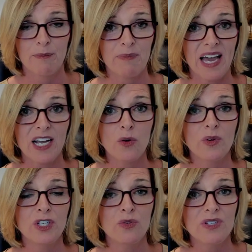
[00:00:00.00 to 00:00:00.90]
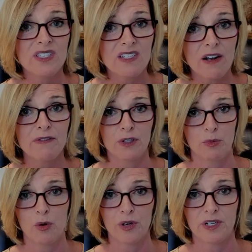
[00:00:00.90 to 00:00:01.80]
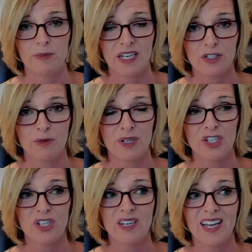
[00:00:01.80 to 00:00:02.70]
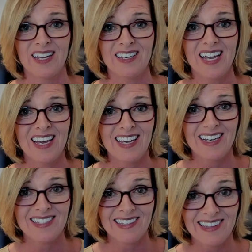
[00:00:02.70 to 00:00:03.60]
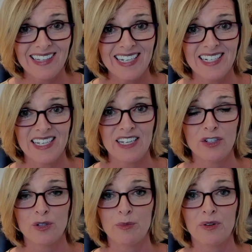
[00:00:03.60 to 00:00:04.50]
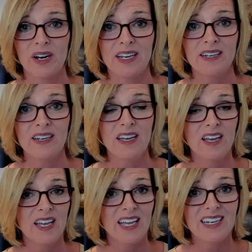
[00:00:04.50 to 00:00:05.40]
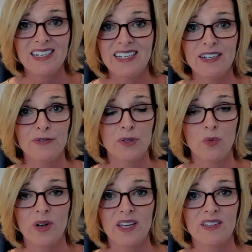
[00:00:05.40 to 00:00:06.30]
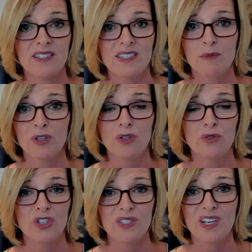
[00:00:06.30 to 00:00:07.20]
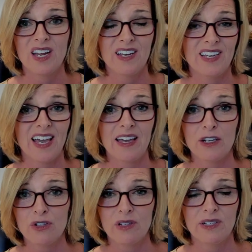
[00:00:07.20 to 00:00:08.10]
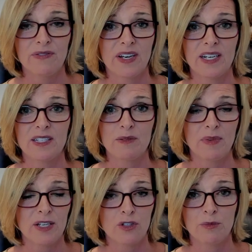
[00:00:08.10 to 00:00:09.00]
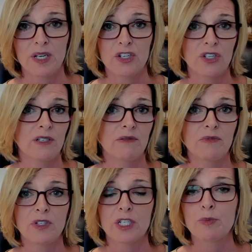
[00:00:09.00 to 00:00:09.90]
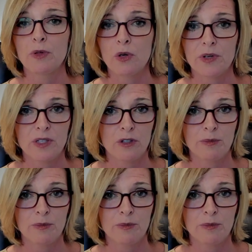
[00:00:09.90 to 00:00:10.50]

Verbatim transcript: back when you discovered porn and masturbation, and it's linked in your brain in a different way than someone who just casually finds masturbation exploring their